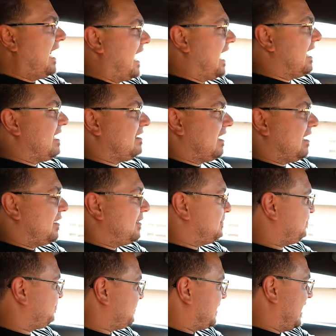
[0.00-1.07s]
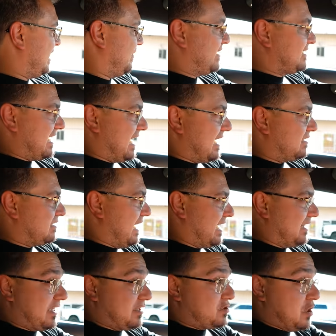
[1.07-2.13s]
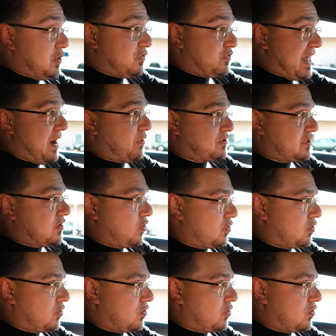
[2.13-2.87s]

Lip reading: And anyways, I got like a 2000